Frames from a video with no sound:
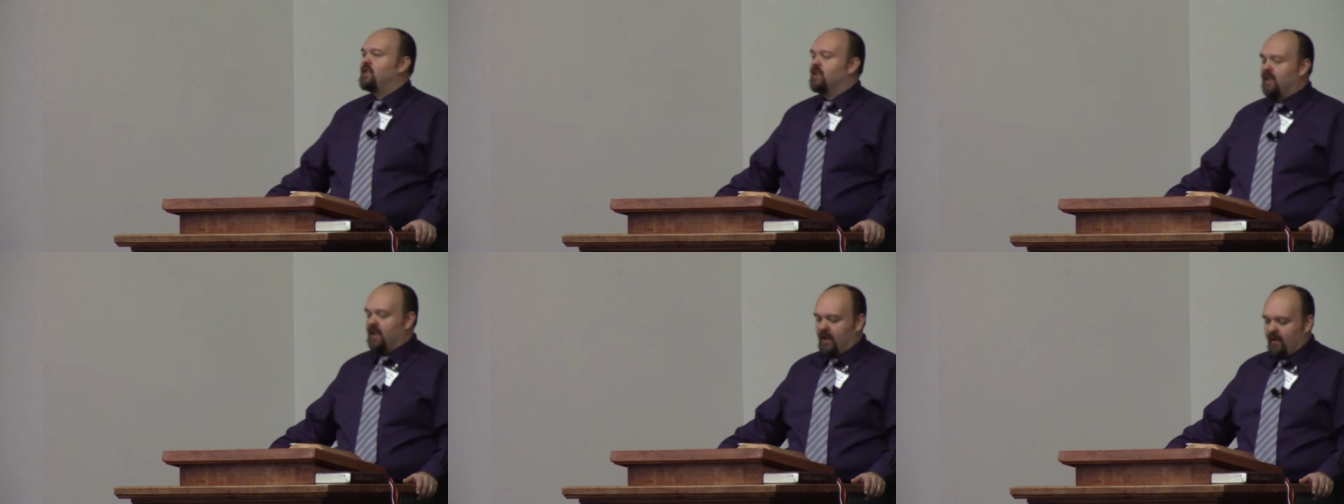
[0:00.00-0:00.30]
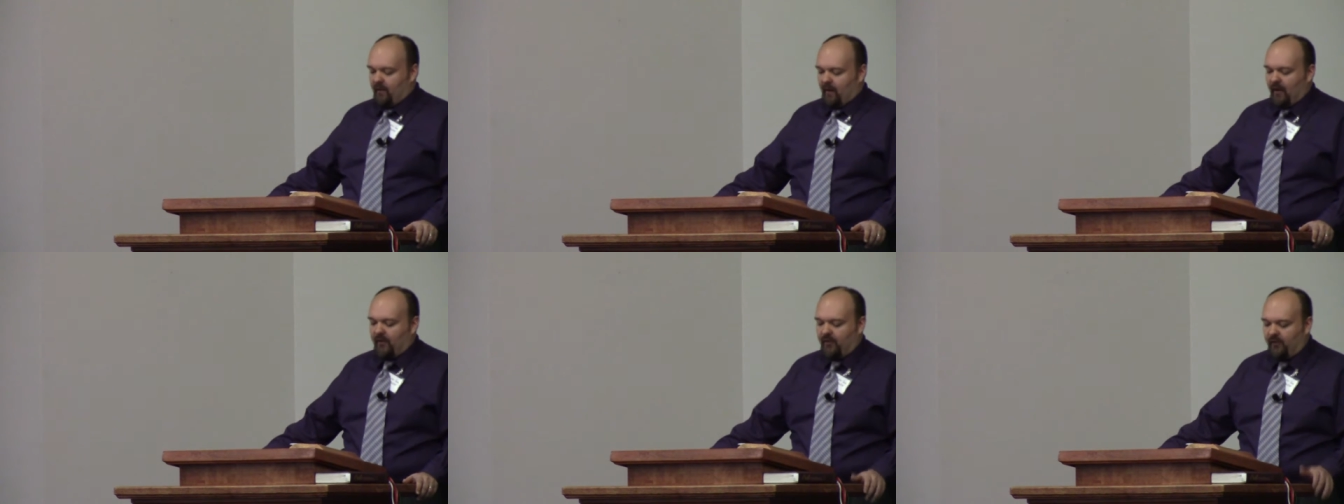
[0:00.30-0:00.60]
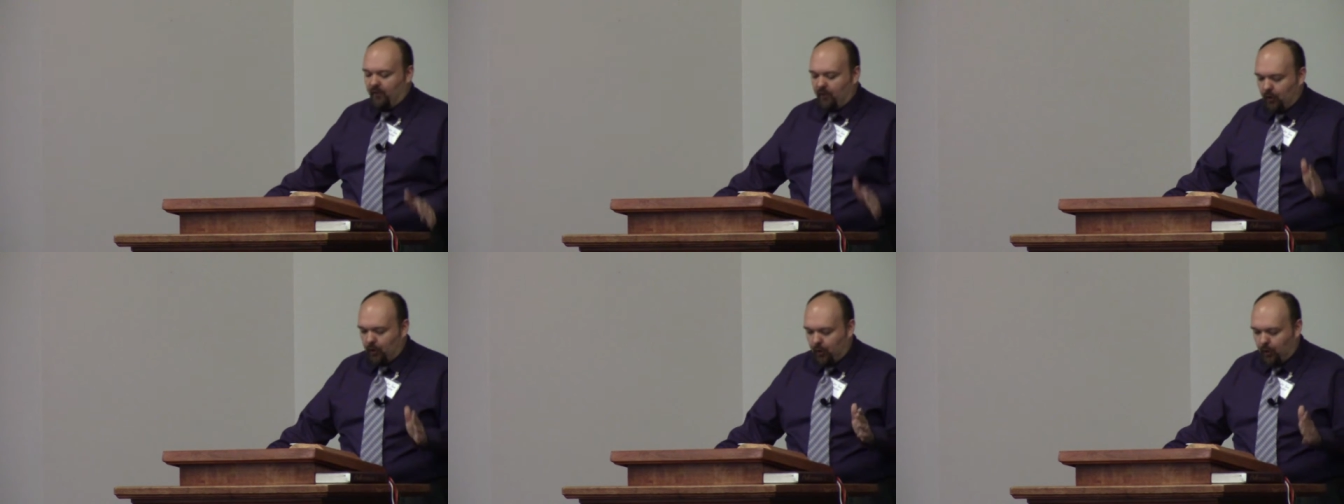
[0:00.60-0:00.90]
to give us
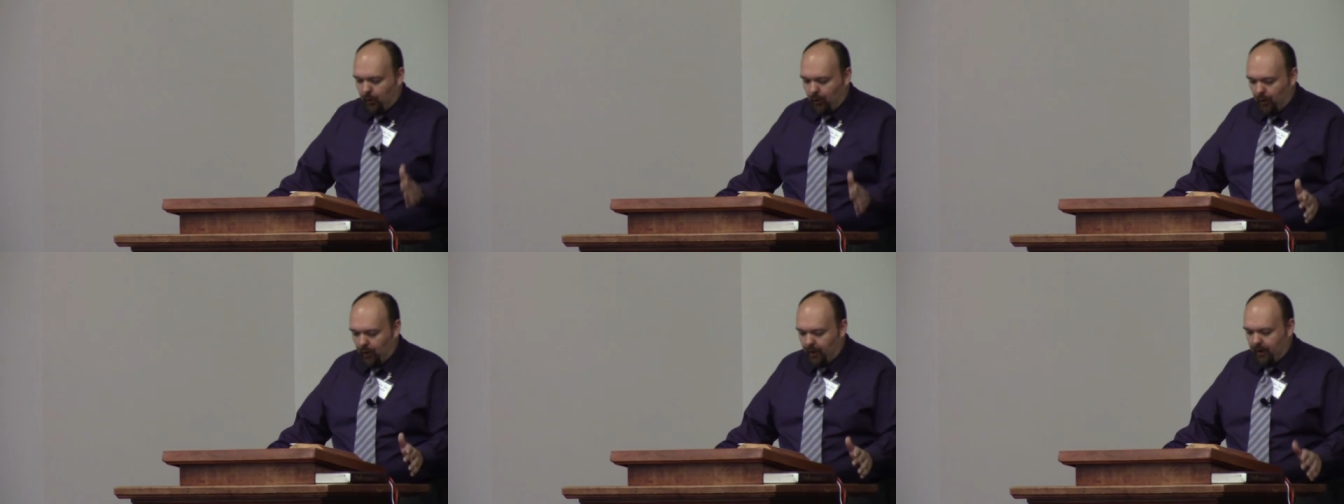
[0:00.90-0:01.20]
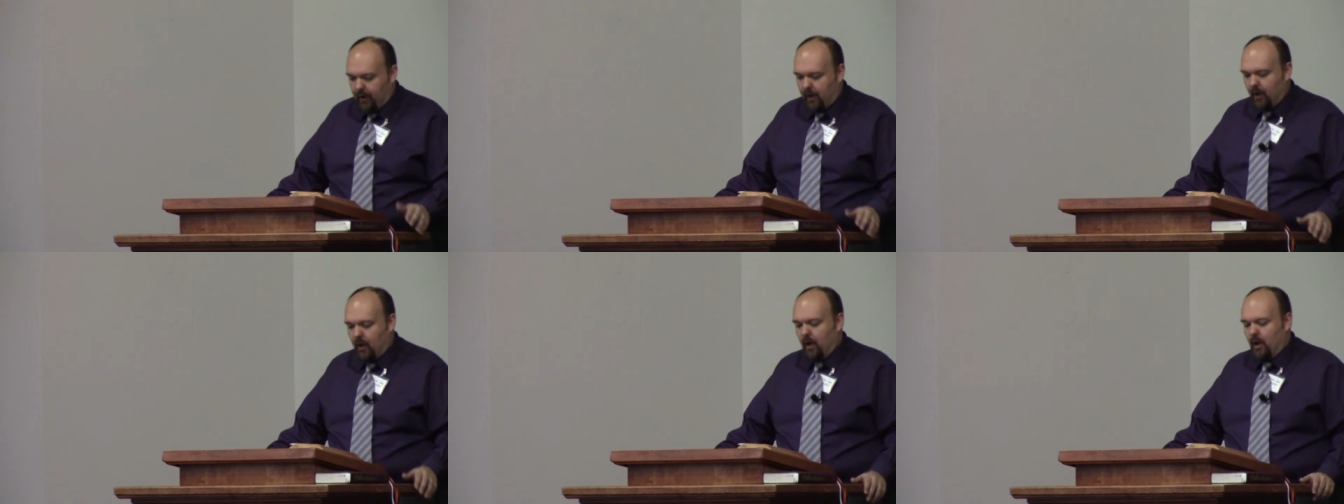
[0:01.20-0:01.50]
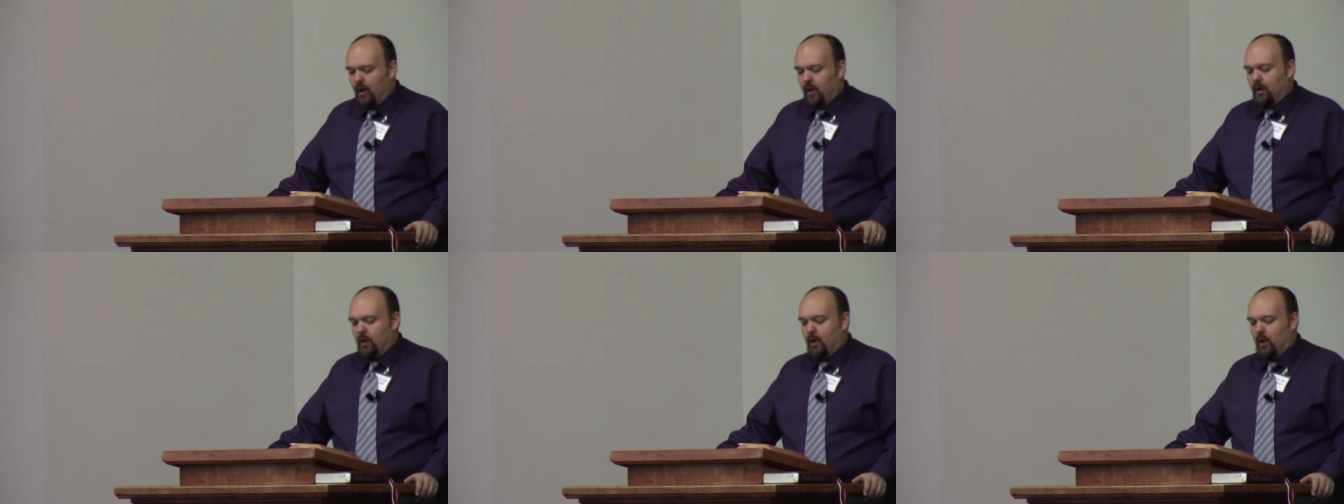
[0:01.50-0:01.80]
the good
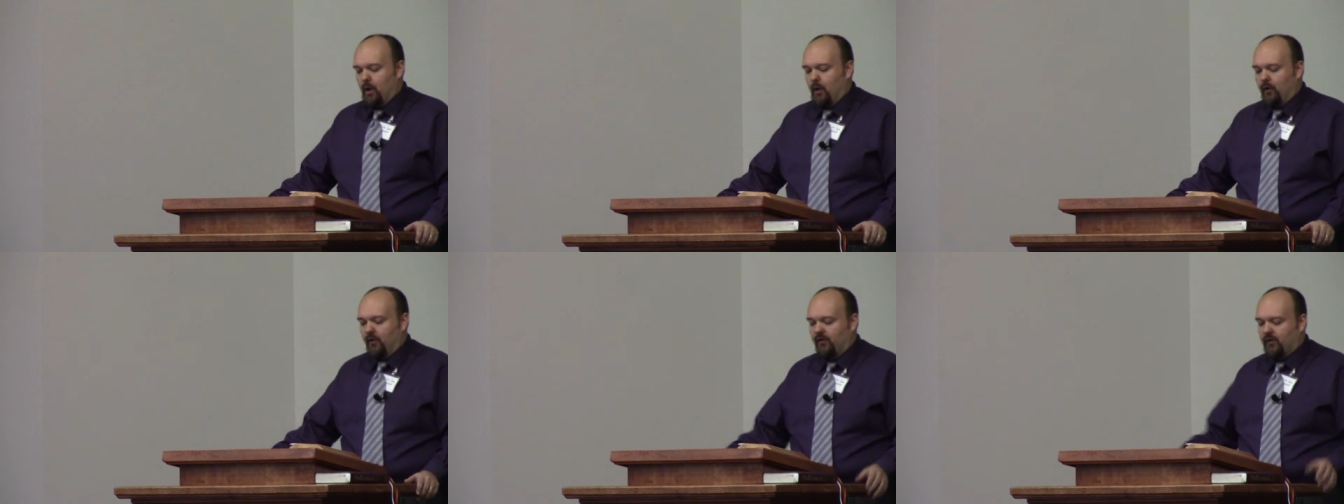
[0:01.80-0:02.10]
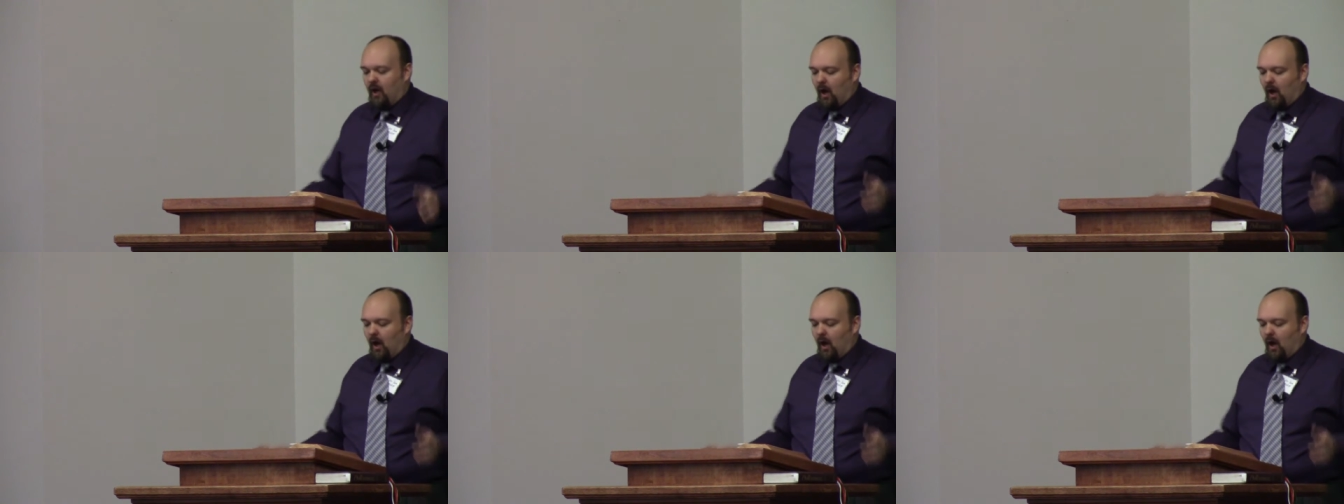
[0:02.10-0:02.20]
news.